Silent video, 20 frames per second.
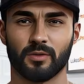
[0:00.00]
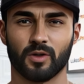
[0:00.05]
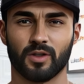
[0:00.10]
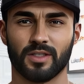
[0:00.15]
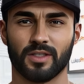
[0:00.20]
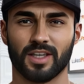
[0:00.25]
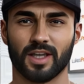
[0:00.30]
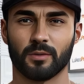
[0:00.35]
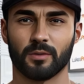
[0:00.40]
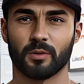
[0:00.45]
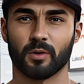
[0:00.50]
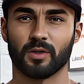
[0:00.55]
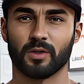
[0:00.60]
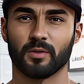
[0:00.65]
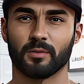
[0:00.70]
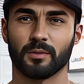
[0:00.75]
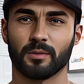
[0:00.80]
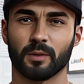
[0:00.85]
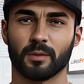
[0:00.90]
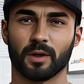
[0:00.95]
For example,
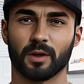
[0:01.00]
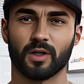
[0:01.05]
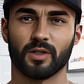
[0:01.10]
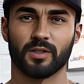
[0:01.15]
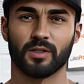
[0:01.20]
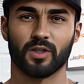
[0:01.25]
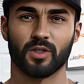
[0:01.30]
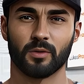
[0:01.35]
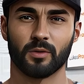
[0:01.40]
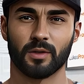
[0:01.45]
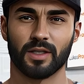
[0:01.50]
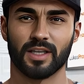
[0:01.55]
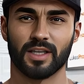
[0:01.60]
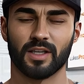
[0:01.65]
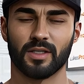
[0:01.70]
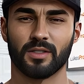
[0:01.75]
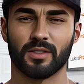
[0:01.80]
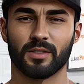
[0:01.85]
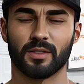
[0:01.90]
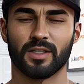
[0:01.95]
my personal
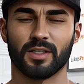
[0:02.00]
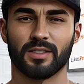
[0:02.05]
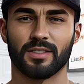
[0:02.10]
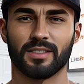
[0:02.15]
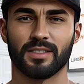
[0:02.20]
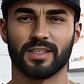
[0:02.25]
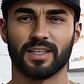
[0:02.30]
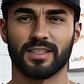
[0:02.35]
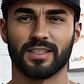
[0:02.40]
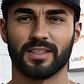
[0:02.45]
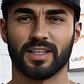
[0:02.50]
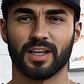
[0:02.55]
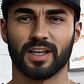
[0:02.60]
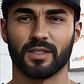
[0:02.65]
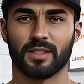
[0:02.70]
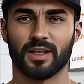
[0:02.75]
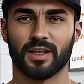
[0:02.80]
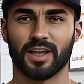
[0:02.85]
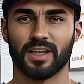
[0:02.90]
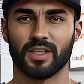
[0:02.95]
opinion on this is I
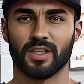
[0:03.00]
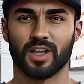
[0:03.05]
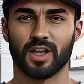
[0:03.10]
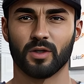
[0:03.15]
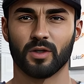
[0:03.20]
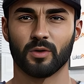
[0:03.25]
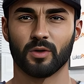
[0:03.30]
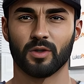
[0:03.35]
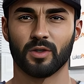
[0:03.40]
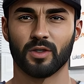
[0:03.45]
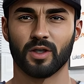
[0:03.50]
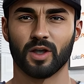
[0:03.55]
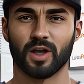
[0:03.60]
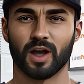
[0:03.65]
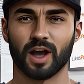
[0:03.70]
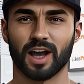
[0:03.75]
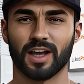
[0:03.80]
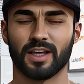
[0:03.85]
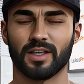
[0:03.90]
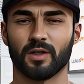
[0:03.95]
think in general,
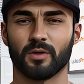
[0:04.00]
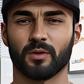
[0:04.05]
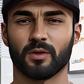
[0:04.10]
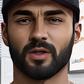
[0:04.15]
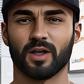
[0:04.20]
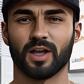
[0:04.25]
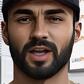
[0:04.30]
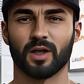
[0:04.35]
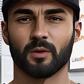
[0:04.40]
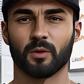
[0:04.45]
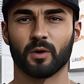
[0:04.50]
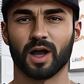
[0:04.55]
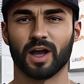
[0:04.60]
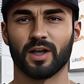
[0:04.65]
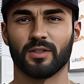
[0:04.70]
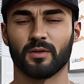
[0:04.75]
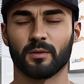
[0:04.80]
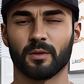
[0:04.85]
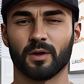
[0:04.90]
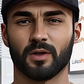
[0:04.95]
I don't think it will
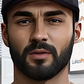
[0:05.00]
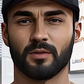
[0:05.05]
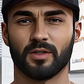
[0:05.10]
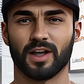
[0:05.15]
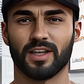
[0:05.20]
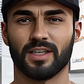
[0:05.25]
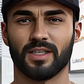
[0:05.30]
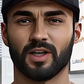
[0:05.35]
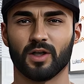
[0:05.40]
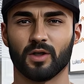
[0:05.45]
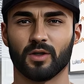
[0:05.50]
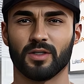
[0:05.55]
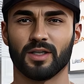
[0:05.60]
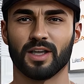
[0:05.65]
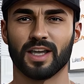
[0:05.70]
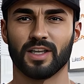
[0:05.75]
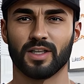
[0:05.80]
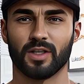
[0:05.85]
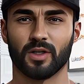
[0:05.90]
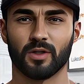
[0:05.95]
have a big effect on
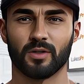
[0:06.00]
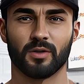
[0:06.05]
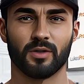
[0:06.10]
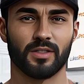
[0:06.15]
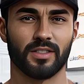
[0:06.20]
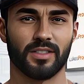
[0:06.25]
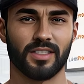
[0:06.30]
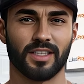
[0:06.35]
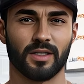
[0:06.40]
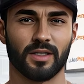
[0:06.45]
landlords,